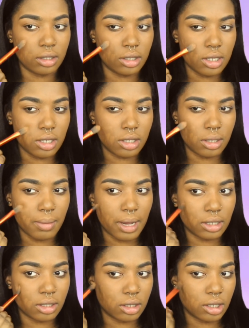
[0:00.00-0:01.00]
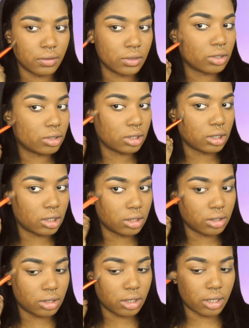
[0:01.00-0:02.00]
just to match the coverage on the
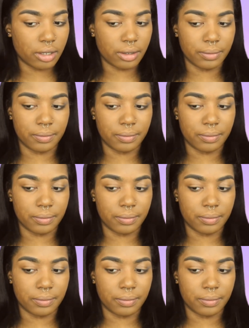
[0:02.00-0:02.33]
other side.